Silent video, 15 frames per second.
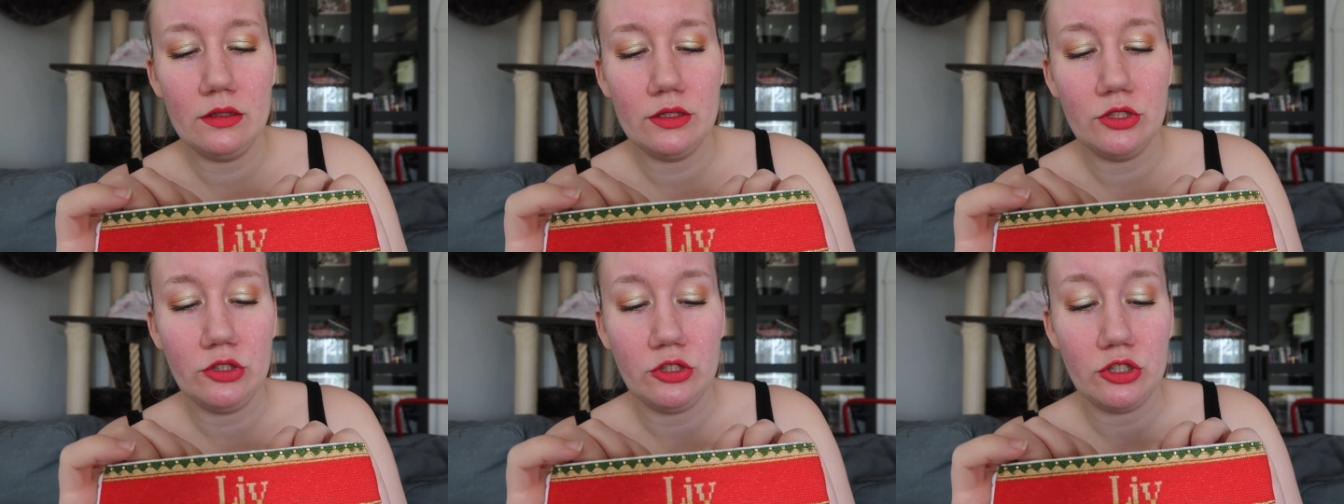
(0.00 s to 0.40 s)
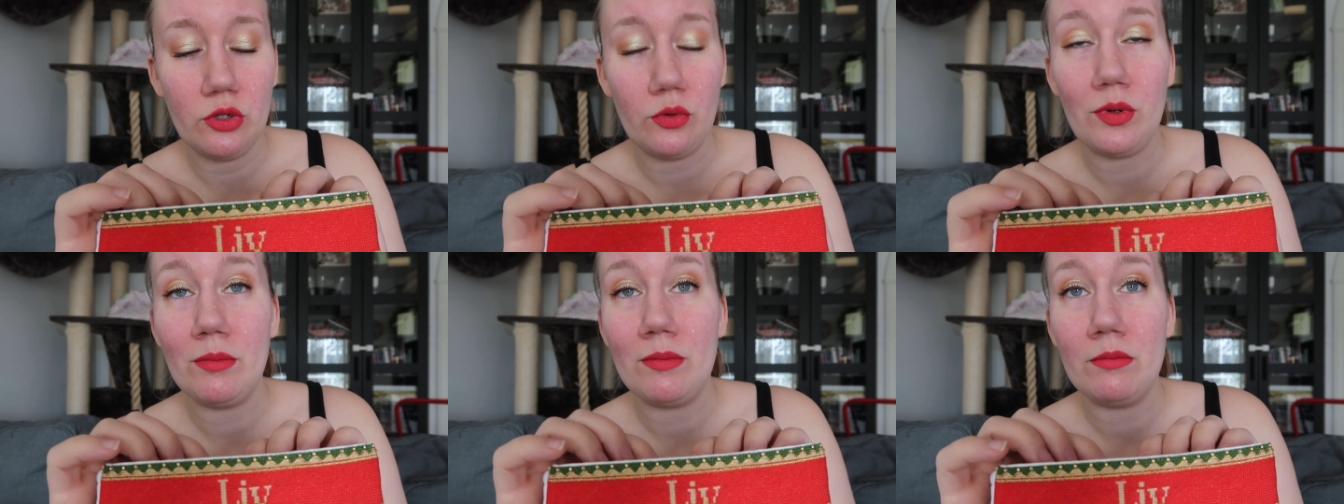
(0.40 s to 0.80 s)

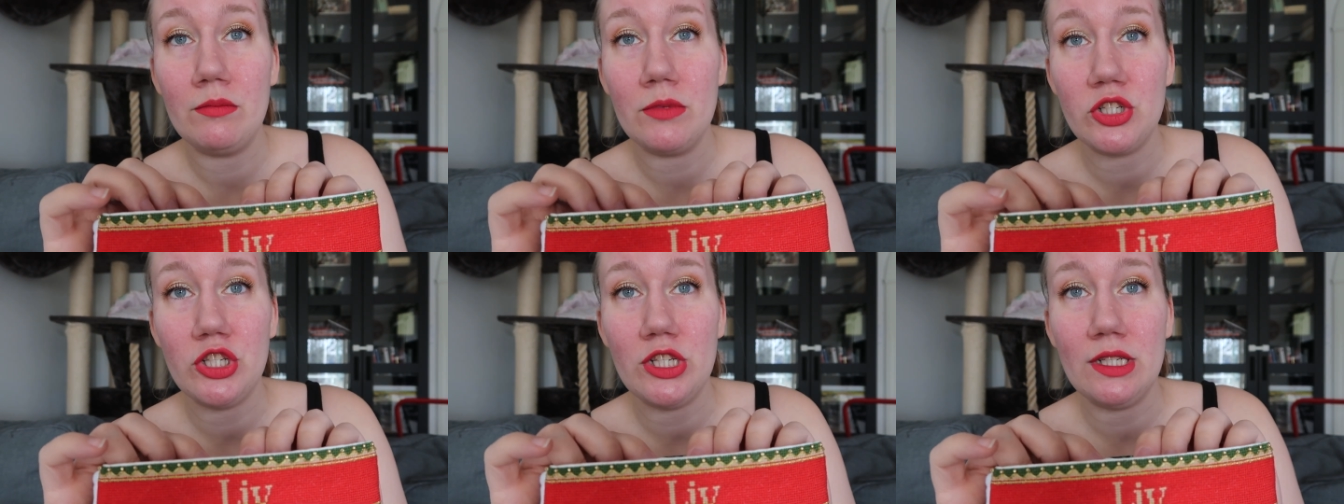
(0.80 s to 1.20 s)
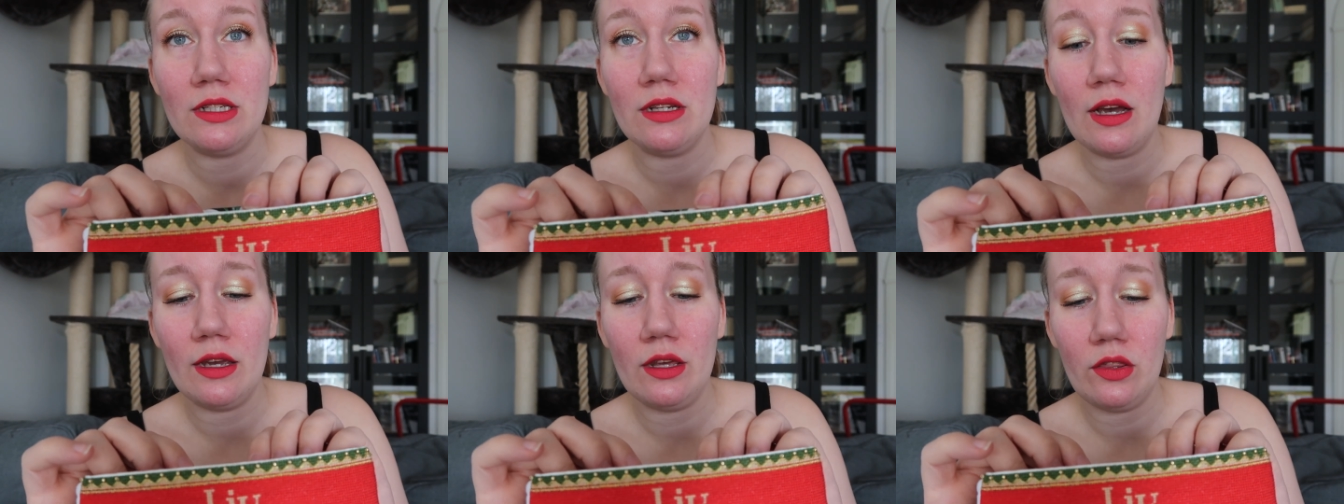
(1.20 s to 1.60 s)
sewing
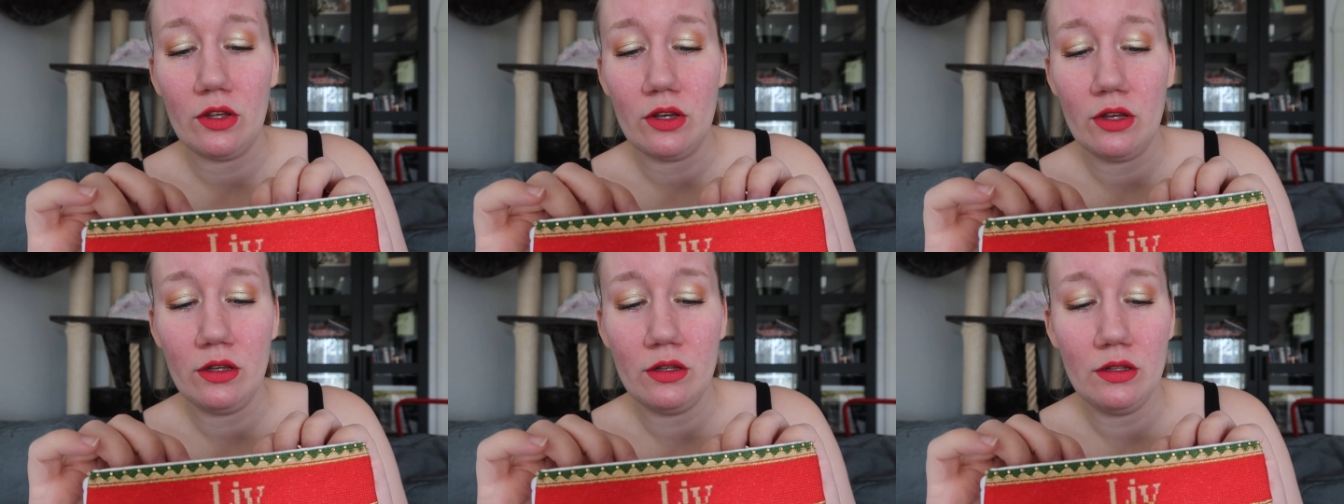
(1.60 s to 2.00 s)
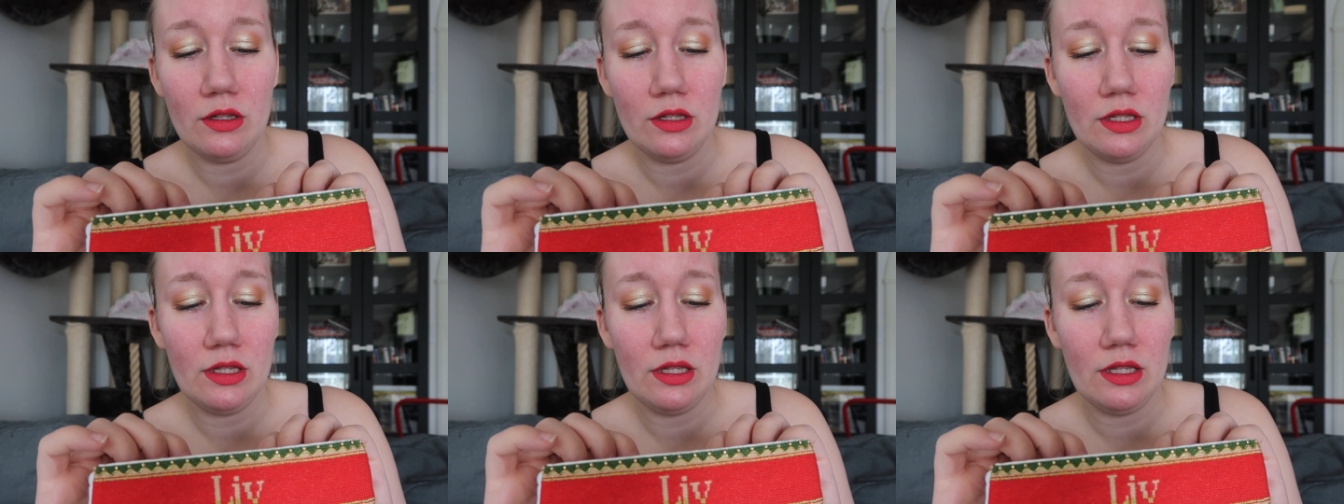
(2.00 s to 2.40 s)
machine either.
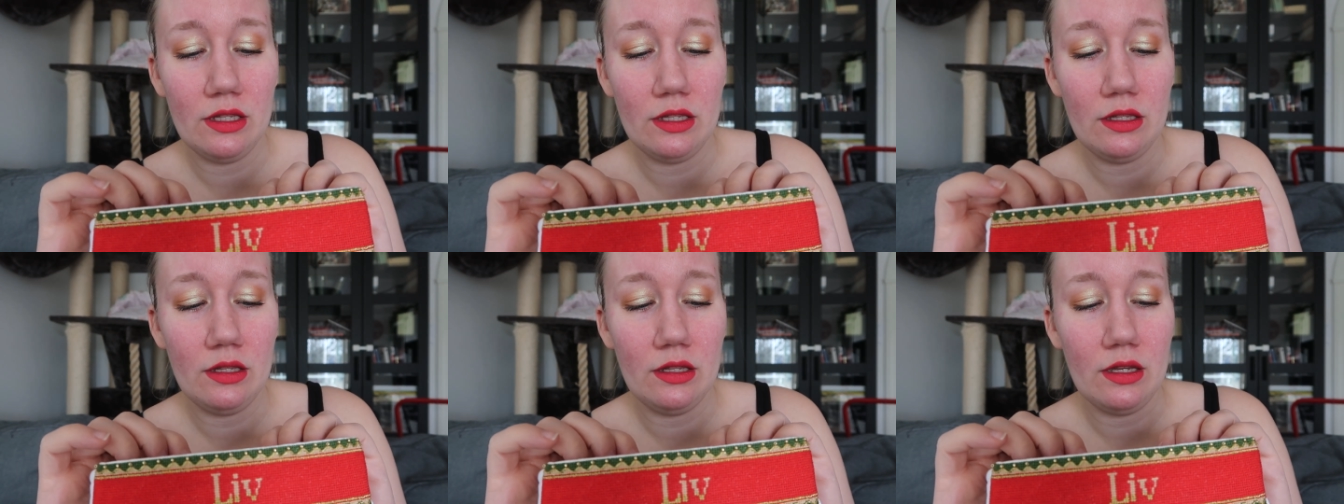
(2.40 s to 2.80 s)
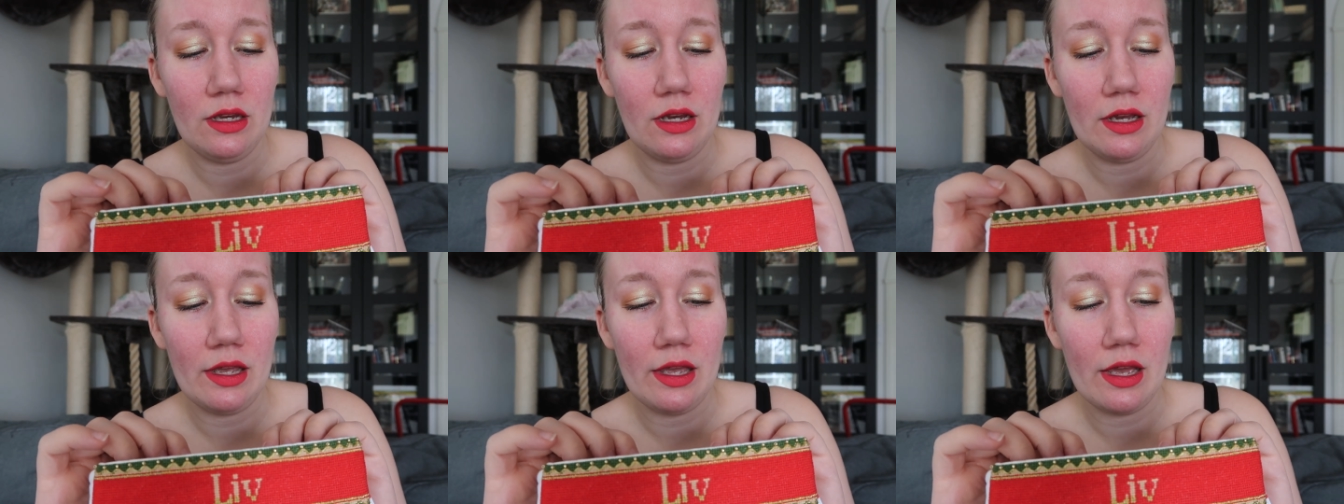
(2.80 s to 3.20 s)

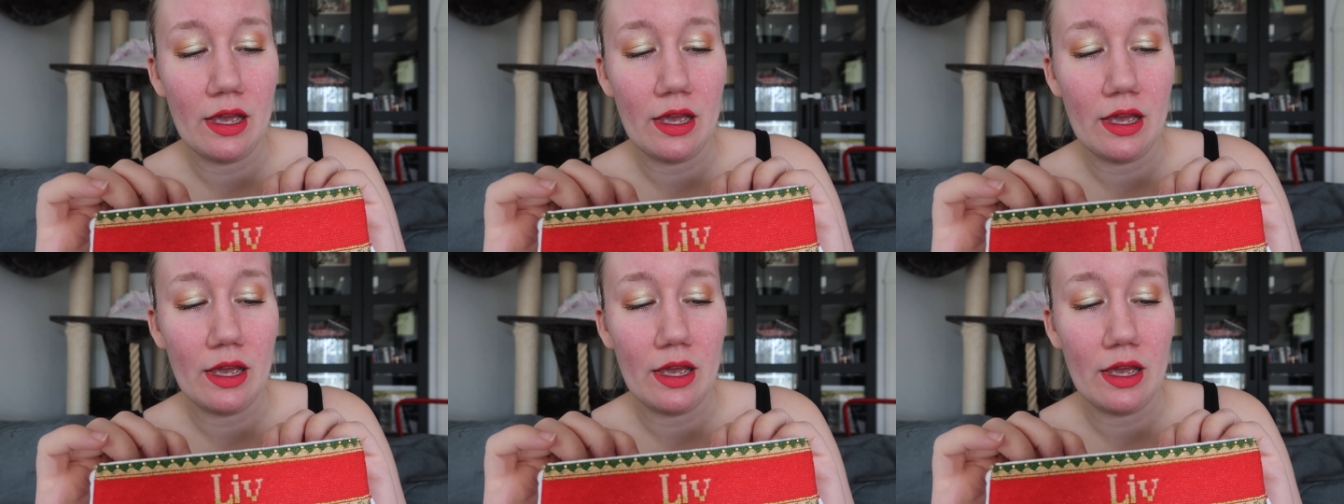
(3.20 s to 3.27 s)
I